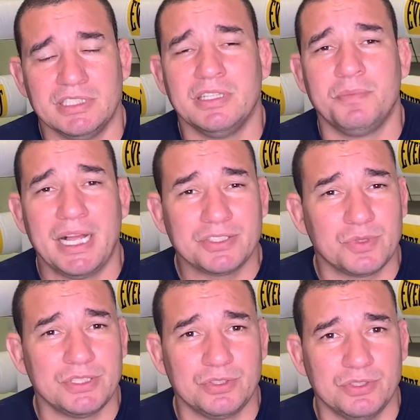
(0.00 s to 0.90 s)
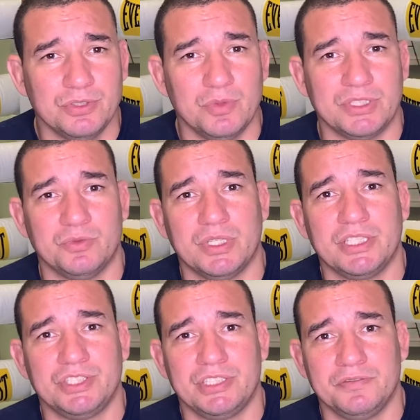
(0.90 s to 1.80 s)
The best way to do when you want
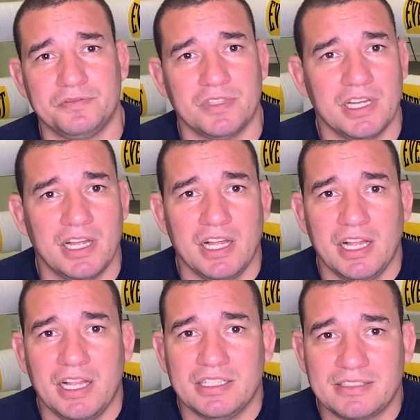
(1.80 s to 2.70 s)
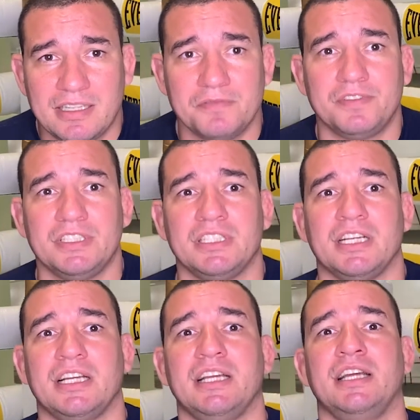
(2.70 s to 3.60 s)
to achieve something
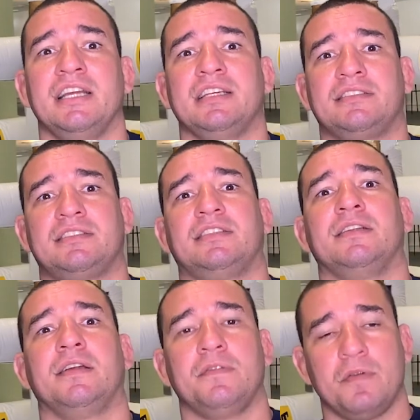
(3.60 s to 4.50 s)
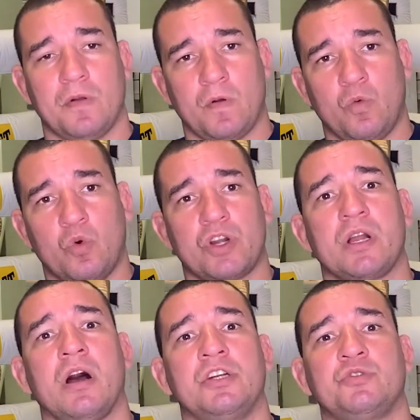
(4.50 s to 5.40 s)
is work
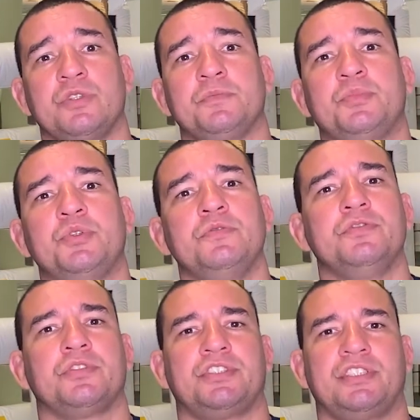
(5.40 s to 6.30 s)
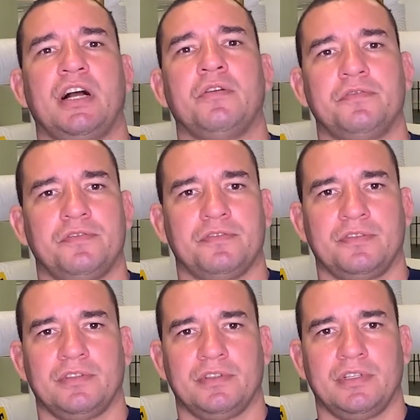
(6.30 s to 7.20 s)
hard to improve yourself.
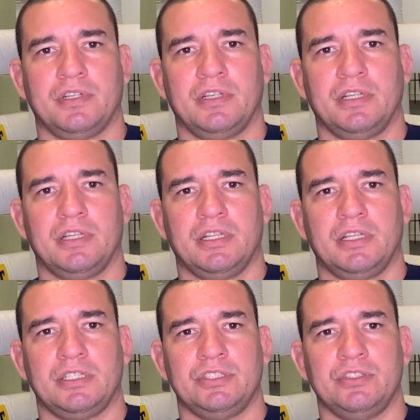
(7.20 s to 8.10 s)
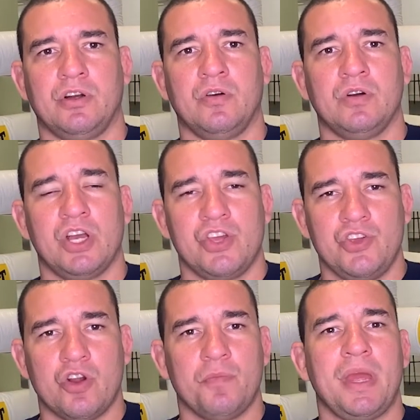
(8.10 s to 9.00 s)
You know,
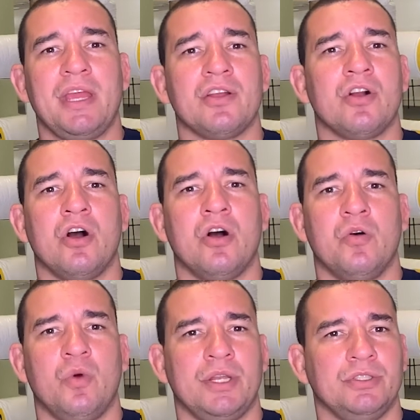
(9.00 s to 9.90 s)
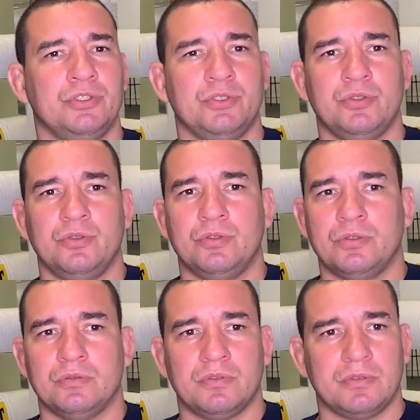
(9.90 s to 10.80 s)
your main goal when you
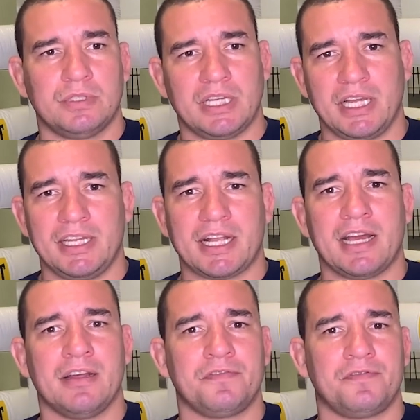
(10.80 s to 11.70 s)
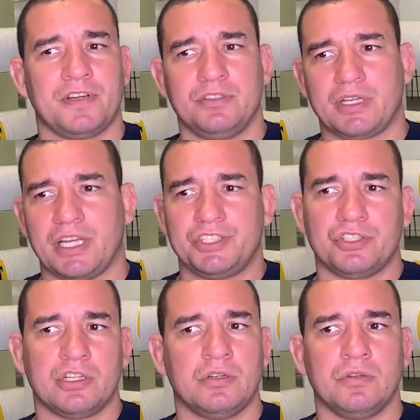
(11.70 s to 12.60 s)
do any kind of
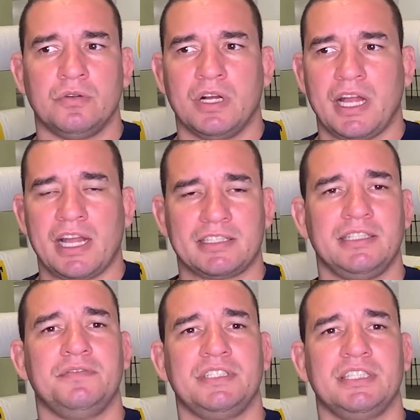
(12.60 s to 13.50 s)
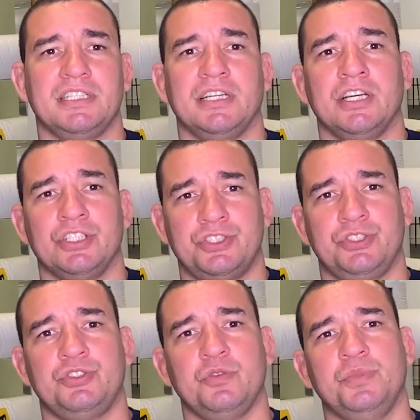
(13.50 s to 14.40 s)
educational activity
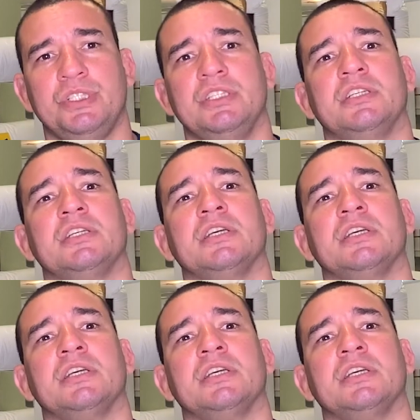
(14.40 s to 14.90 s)
should to be